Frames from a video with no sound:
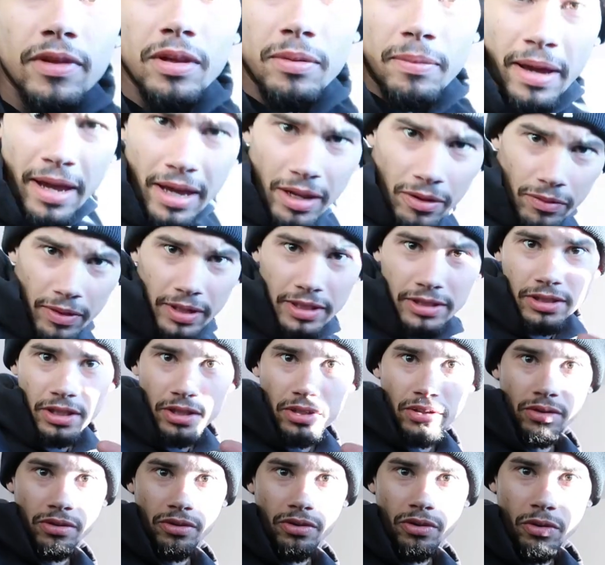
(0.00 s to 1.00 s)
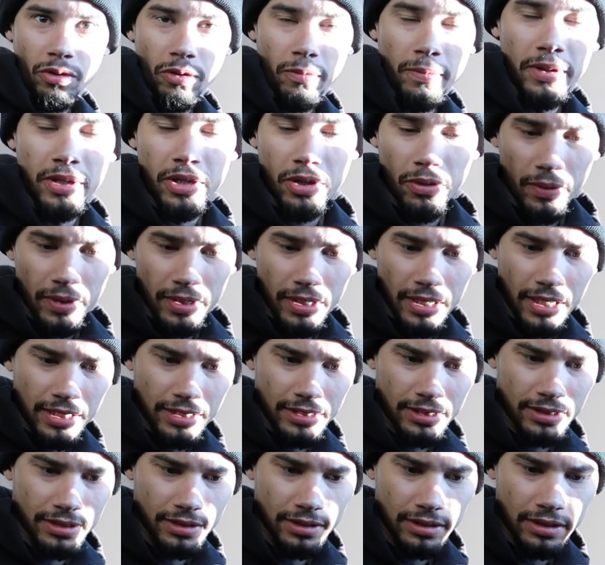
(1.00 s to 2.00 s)
the main reason you would be doing
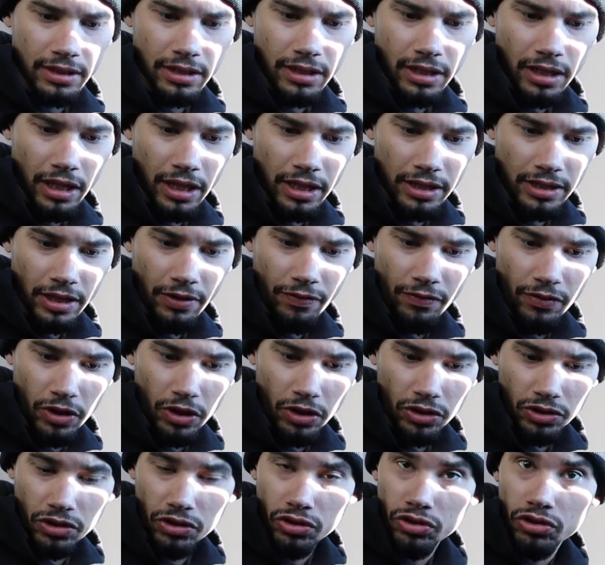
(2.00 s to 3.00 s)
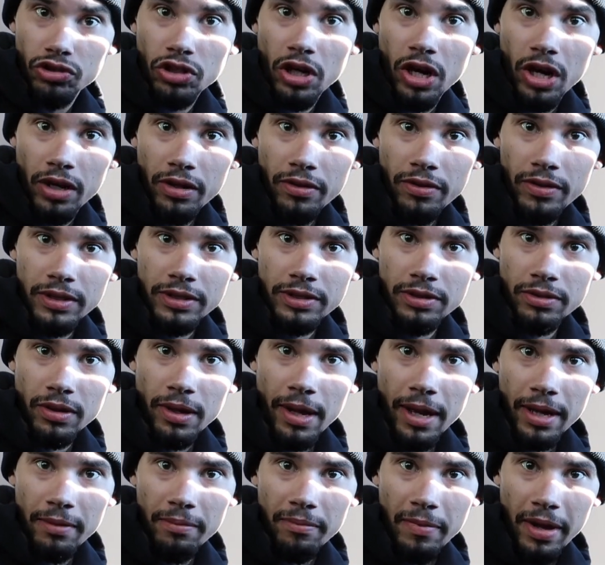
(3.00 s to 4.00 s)
this is if yours are junk. These are
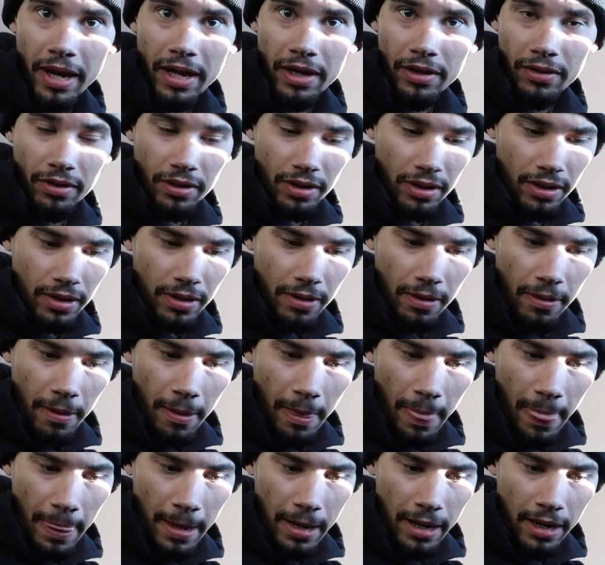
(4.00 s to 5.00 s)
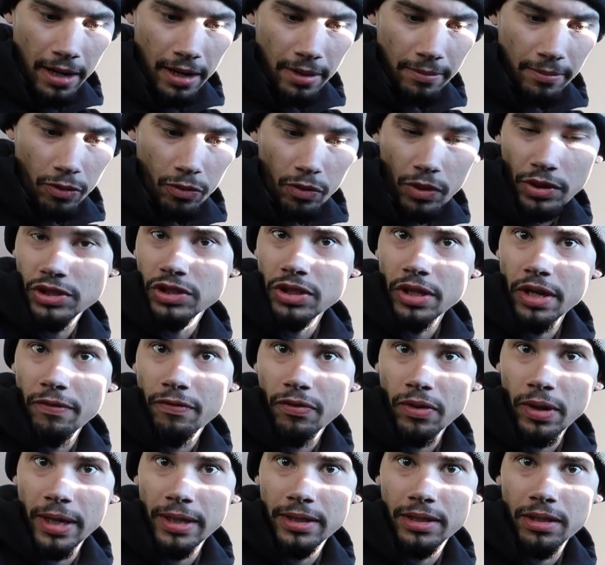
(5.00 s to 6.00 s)
like made originally
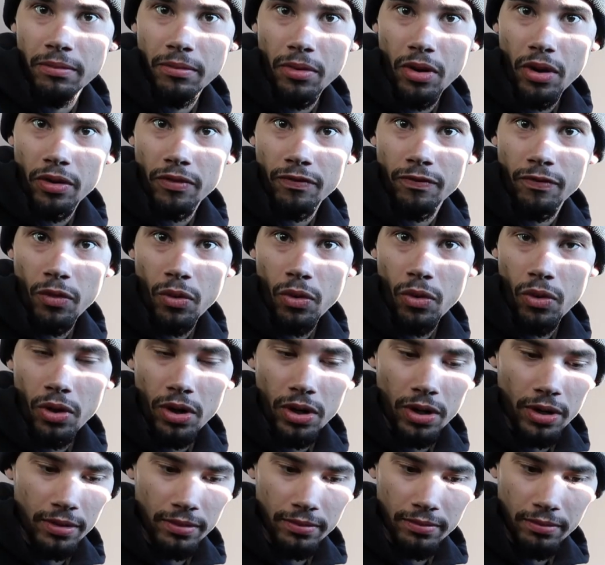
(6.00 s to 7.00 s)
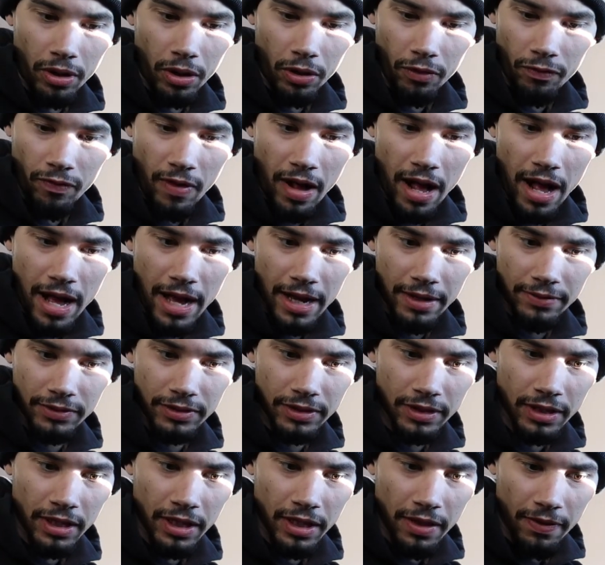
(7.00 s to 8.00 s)
for like the Mark IV, Mark
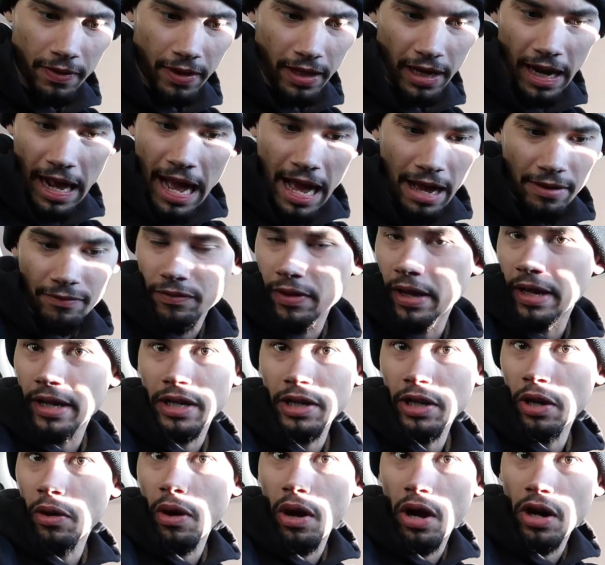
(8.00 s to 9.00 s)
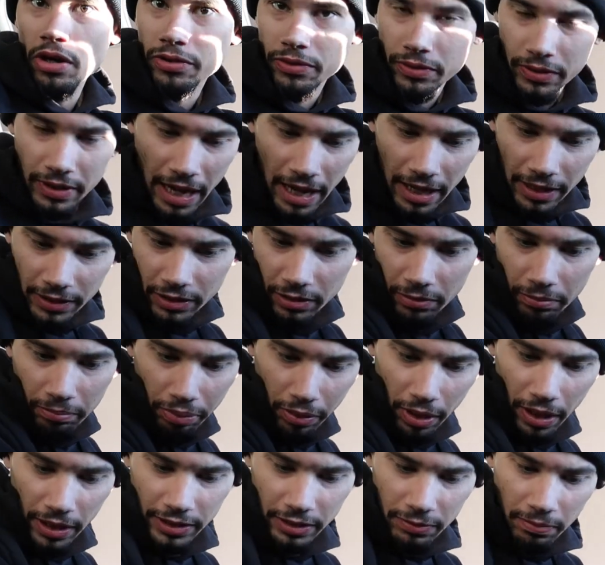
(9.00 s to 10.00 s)
Vs that have like, you know, 100,000
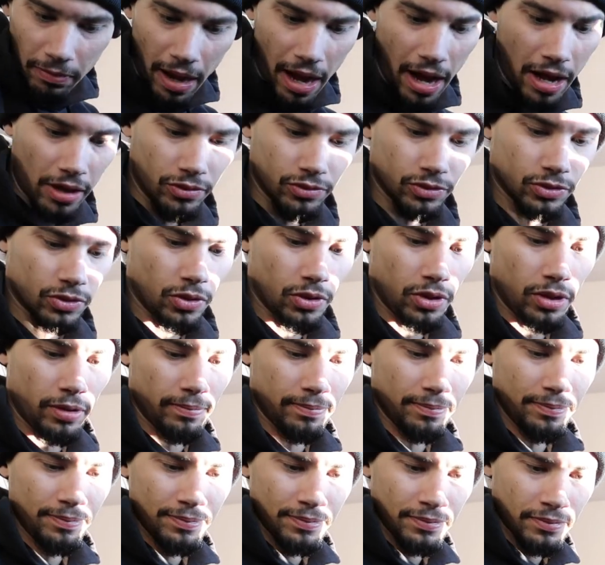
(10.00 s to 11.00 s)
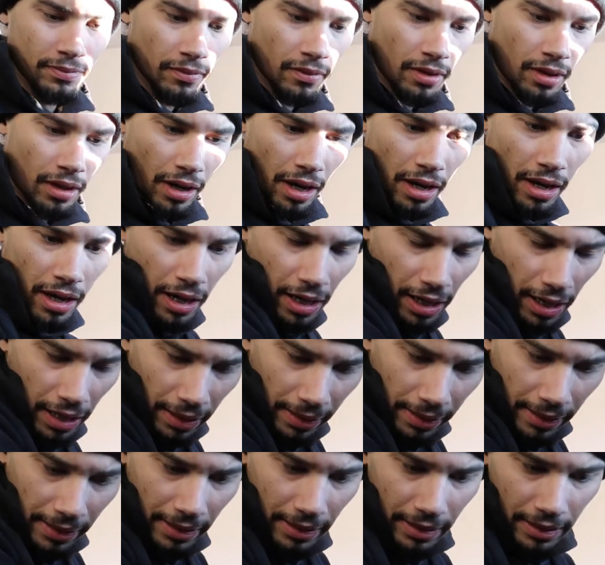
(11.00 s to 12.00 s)
plus miles on
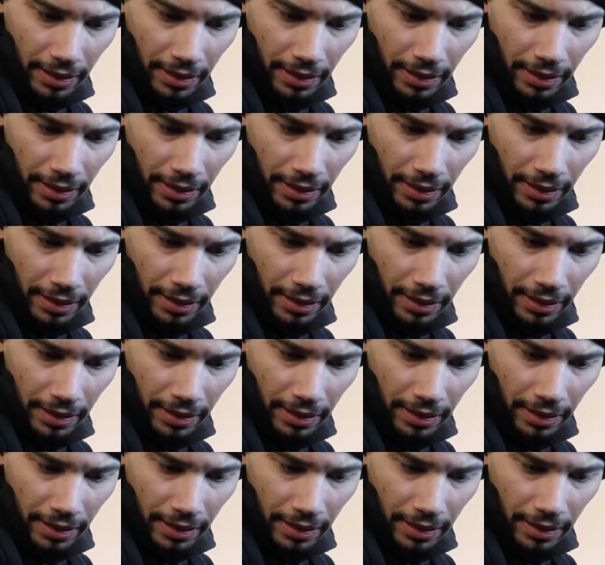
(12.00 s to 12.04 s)
them.